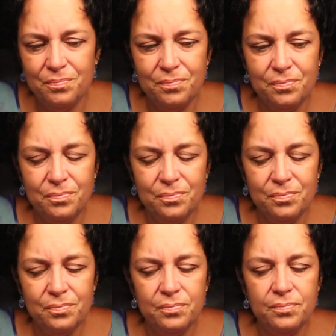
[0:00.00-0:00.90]

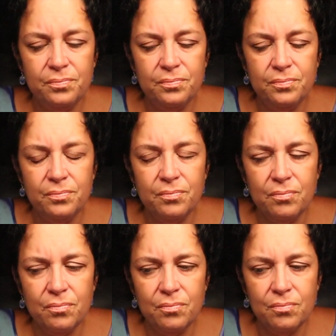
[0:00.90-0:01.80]

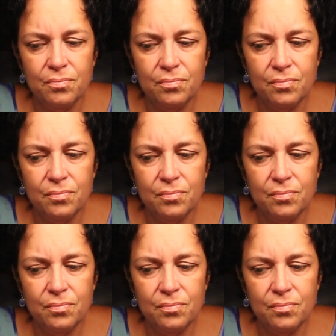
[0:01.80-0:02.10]
(no one is talking)